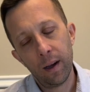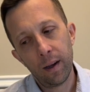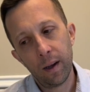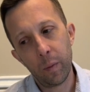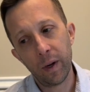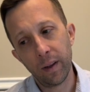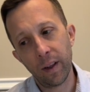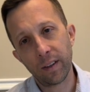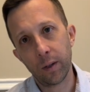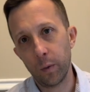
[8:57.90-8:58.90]
I mean,
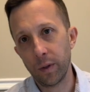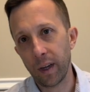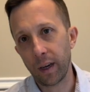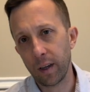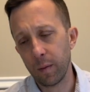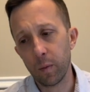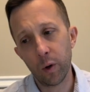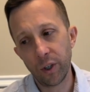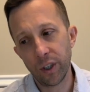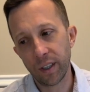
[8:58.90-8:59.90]
unless it was like an
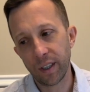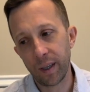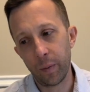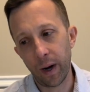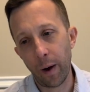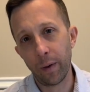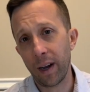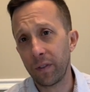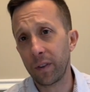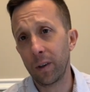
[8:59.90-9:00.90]
emergency, but I would
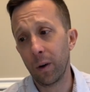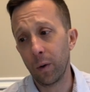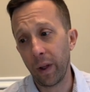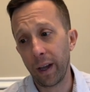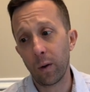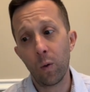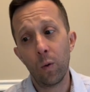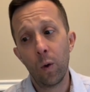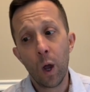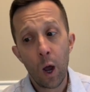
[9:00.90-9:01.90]
have to go like
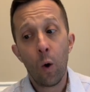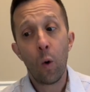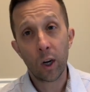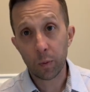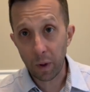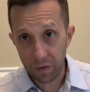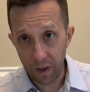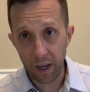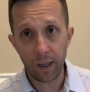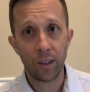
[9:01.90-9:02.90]
wash my face,